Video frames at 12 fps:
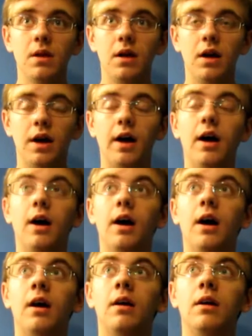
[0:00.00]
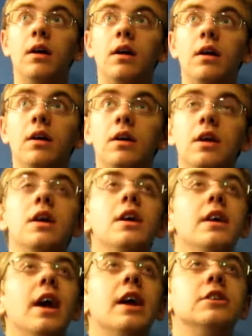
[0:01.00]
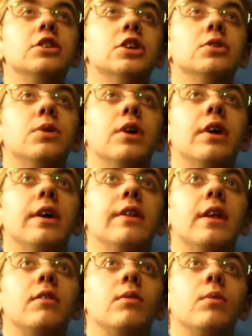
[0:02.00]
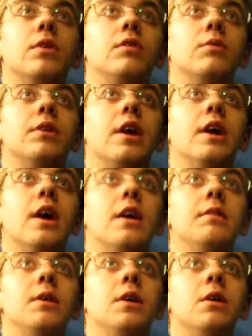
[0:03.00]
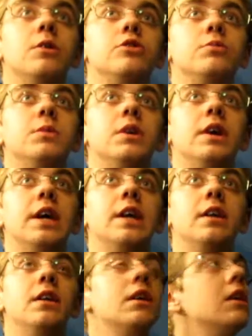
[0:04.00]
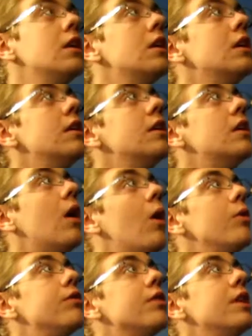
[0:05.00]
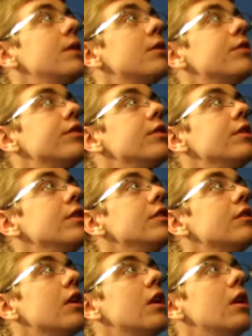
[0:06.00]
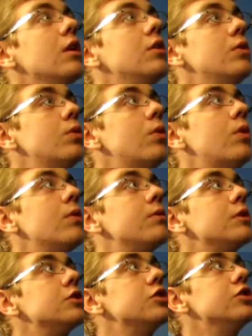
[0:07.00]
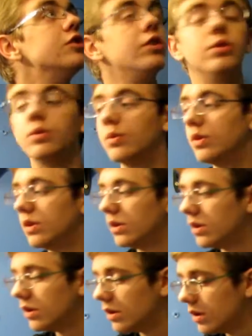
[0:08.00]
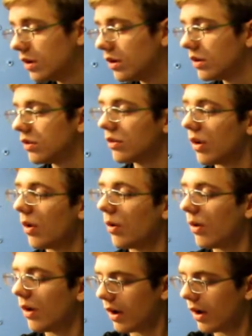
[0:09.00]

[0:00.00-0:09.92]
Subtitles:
yeah, January, and that was when I got the Ultraman Ultra Hero Series Agul version 2. So,